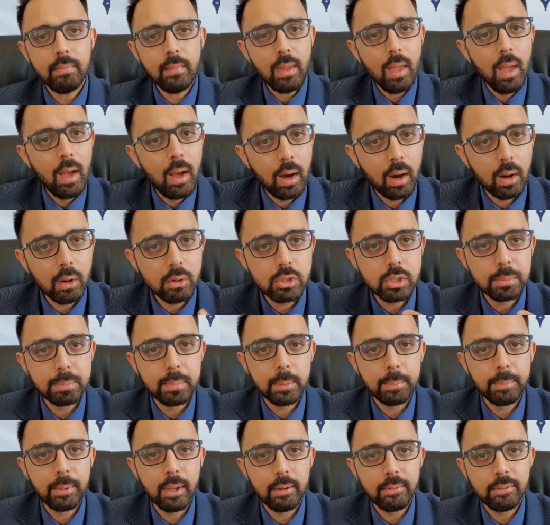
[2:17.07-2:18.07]
how to
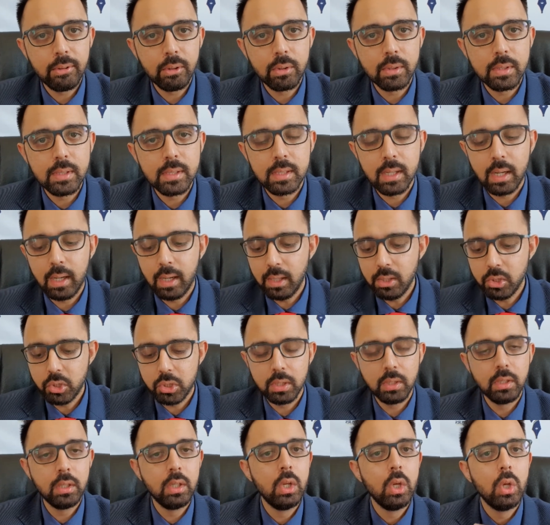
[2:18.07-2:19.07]
prepare for
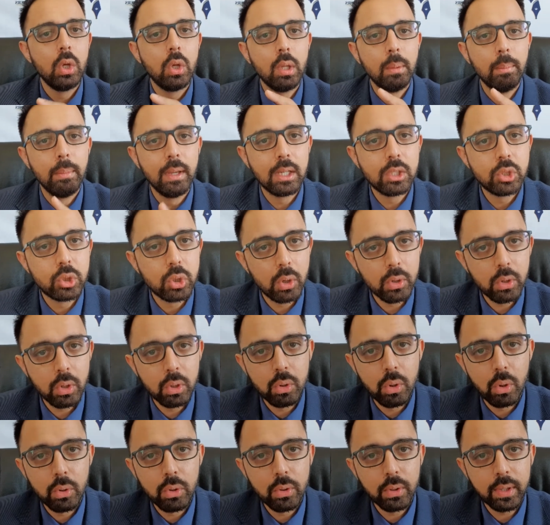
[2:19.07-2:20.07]
conciliation? Make sure you
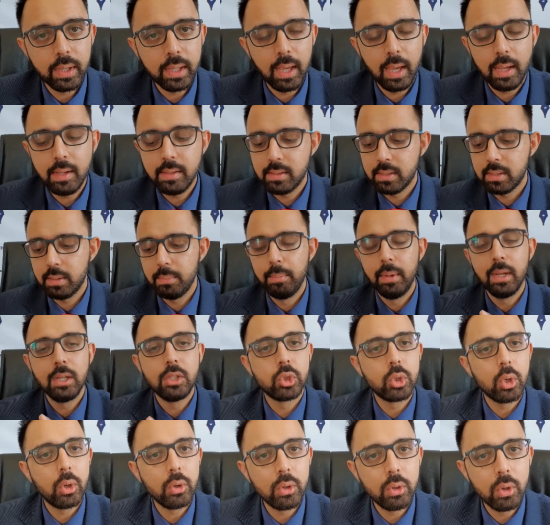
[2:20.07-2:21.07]
know your case, make
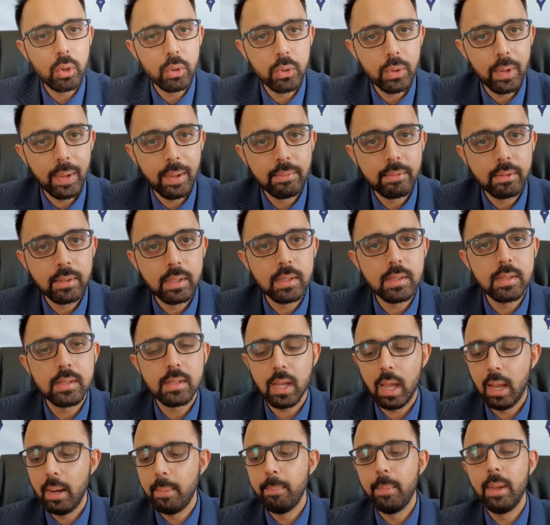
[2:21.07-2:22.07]
sure you know your
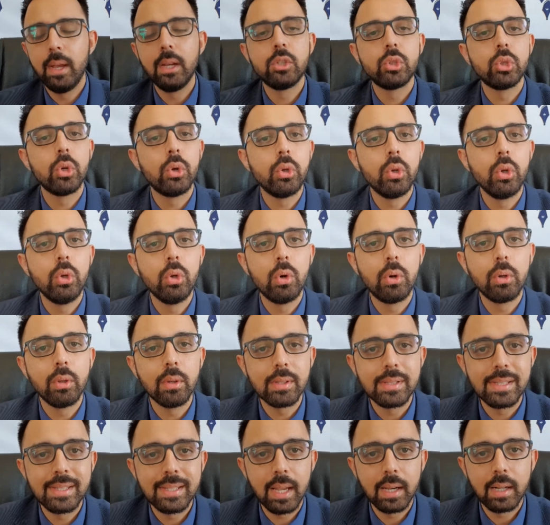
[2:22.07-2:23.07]
evidence, and make sure you know your
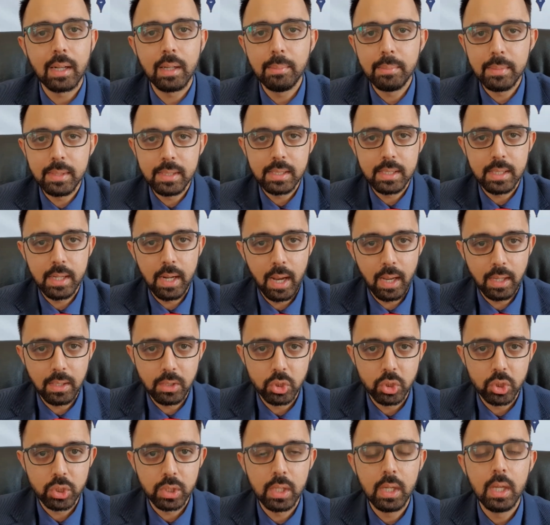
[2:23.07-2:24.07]
settlement
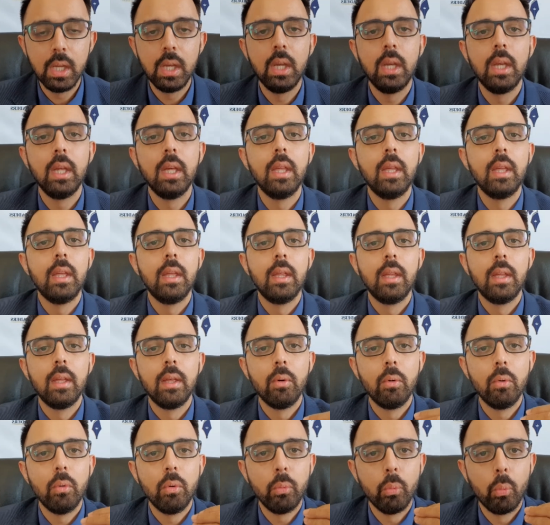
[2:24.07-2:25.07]
range.
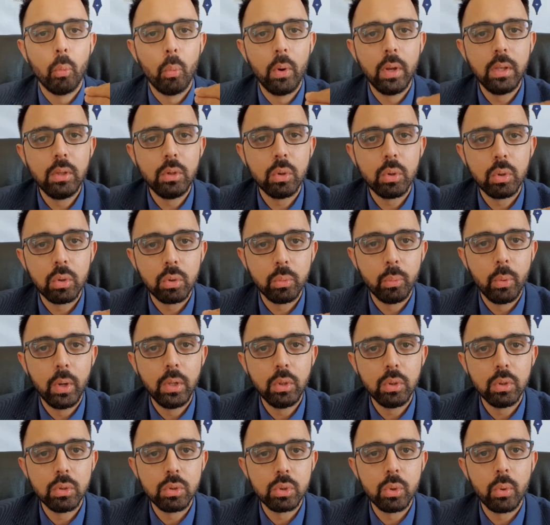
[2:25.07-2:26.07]
When
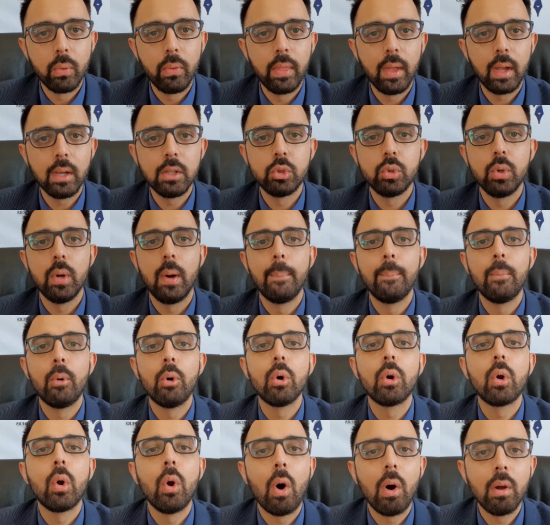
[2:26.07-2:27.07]
you do that, you are
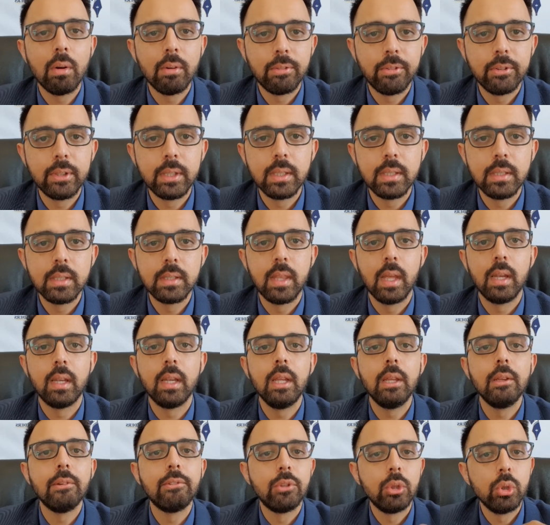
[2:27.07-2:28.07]
more confident that
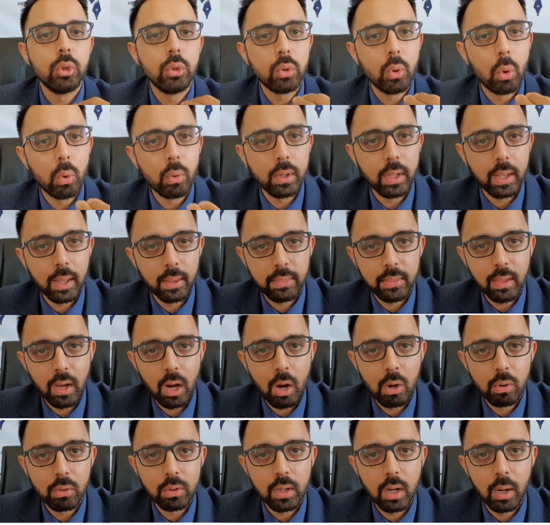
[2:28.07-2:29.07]
if you don't get the
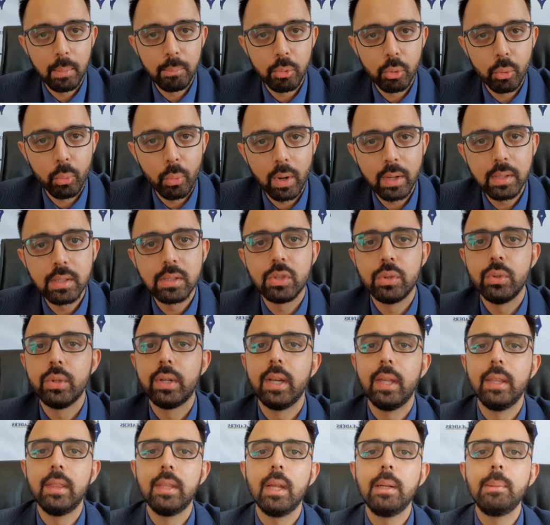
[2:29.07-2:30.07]
outcome you want, you
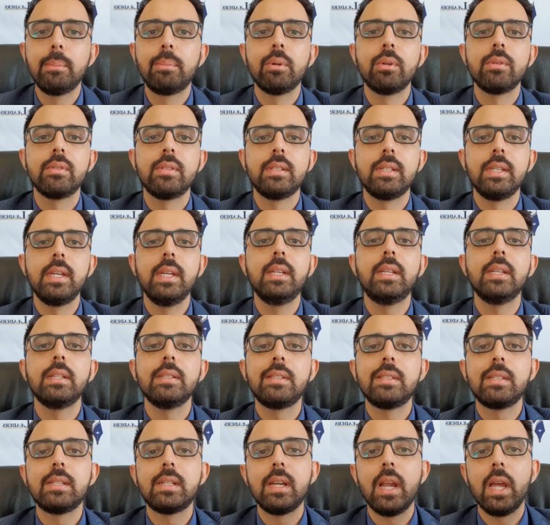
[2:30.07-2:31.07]
can then proceed
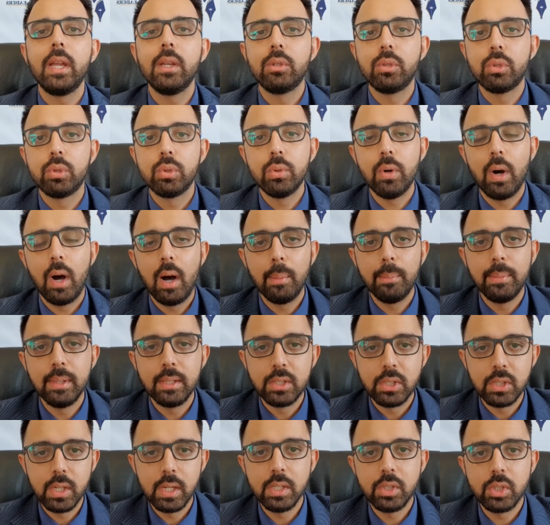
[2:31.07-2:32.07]
straight to
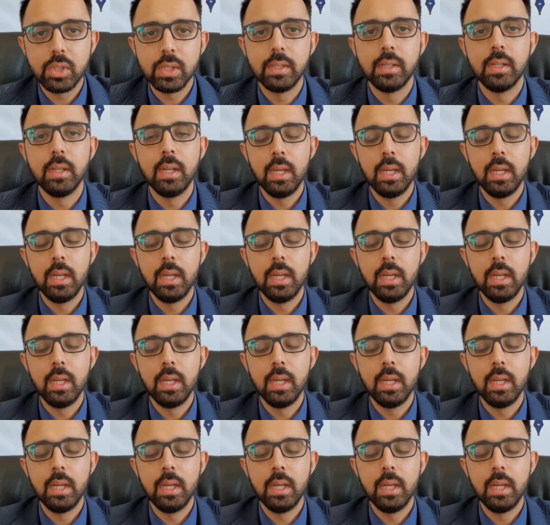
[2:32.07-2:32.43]
arbitration.